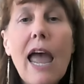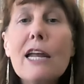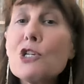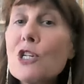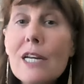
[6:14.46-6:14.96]

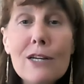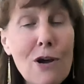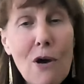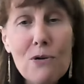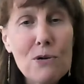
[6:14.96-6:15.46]
And she
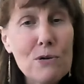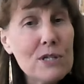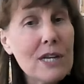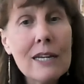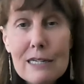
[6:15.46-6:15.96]

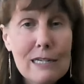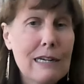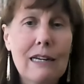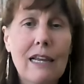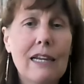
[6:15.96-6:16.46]
knows
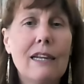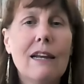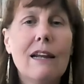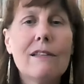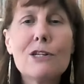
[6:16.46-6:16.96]
instantly
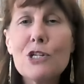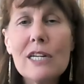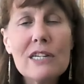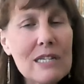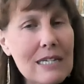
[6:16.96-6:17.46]
that
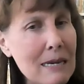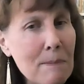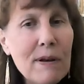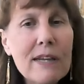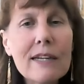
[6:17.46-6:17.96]
she is
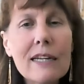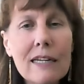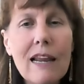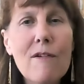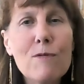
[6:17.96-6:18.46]
deeply
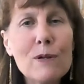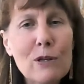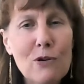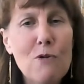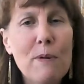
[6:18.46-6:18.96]
in love
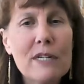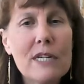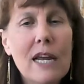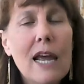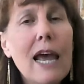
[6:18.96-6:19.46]
with Gilbert
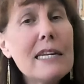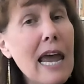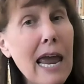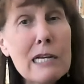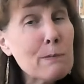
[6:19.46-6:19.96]
and
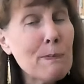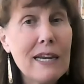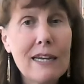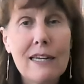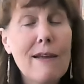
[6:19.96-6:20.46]
has
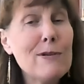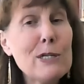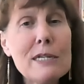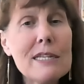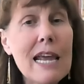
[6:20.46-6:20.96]
been ever
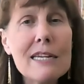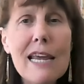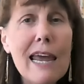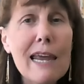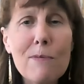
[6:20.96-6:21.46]
since that
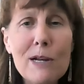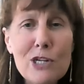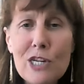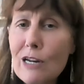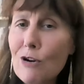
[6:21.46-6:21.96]
day when
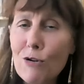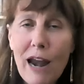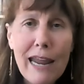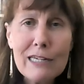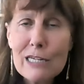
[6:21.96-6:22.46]
she
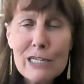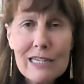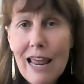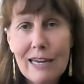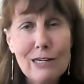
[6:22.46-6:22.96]
cracked a
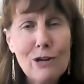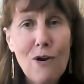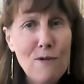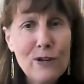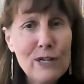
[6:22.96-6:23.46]
slate
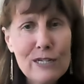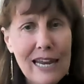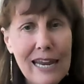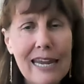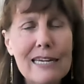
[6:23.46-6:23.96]
over
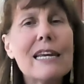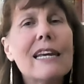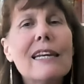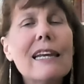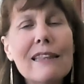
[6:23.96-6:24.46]
his head
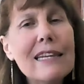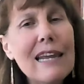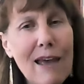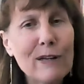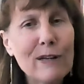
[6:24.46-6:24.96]
in
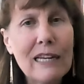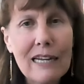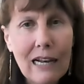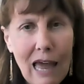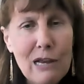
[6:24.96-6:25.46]
the
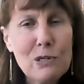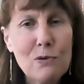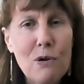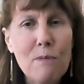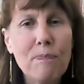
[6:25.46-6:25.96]
Avonlea
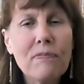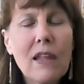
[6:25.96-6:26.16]
classroom.